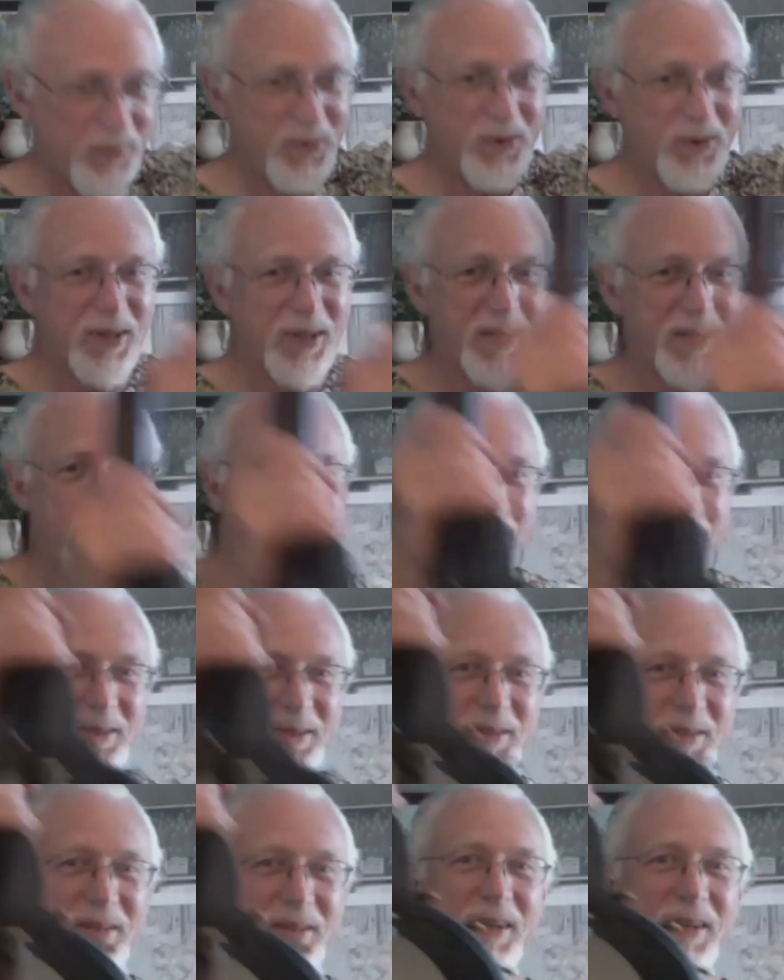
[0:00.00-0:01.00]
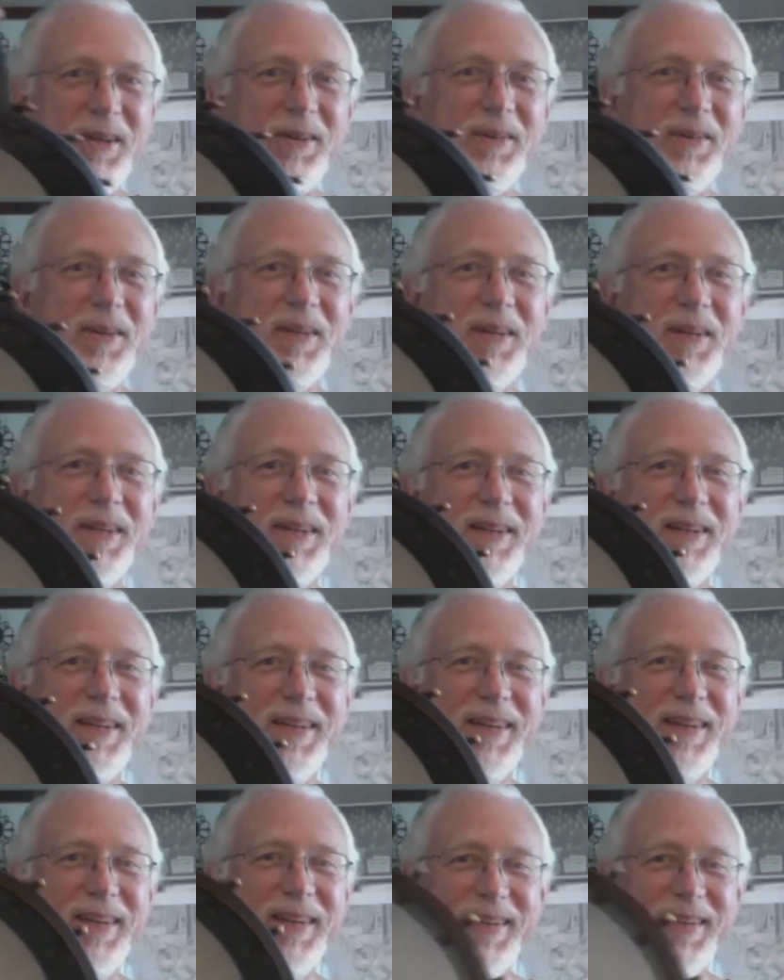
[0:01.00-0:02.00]
like this now.
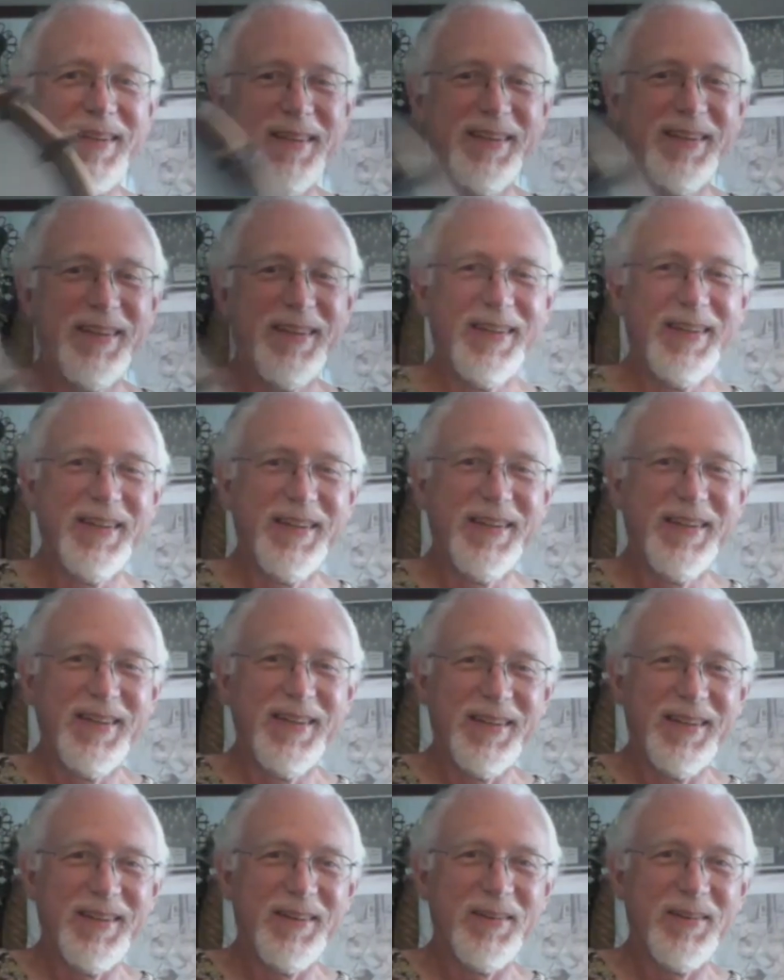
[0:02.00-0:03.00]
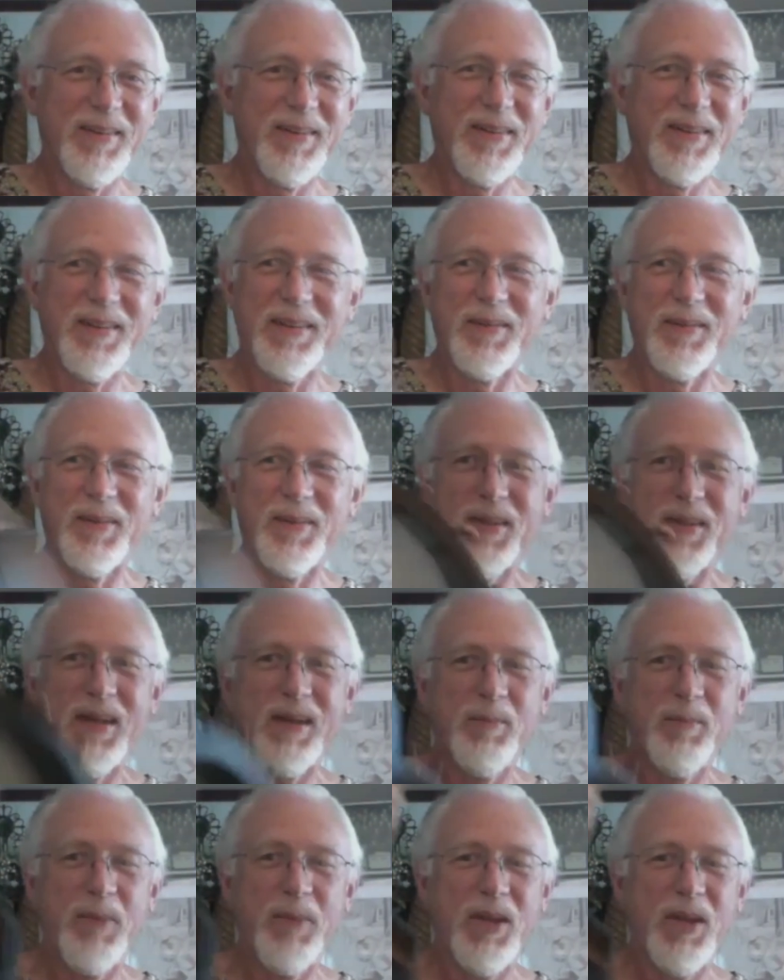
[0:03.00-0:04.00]
Mm-hmm. A lot
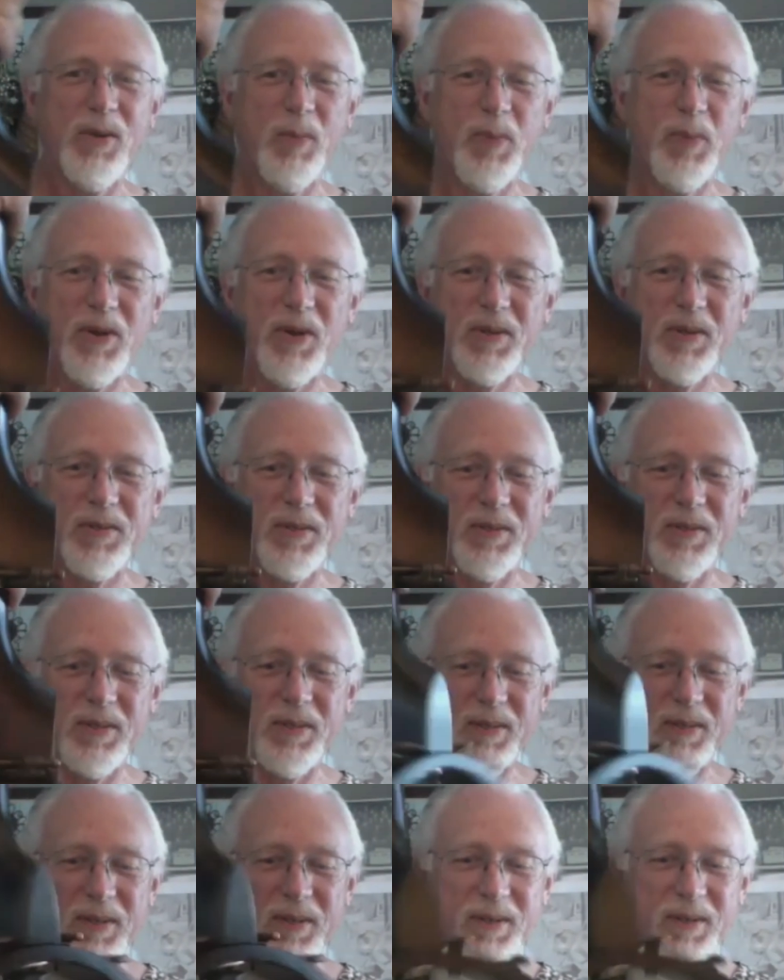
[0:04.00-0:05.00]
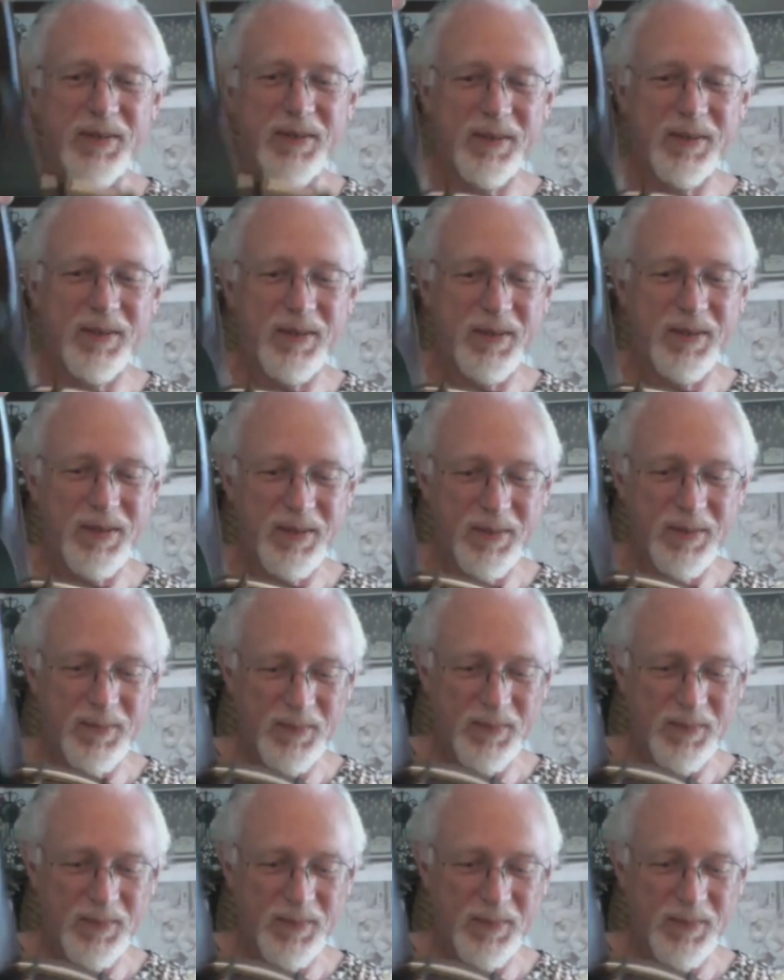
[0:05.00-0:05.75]
of metal parts in there, and um,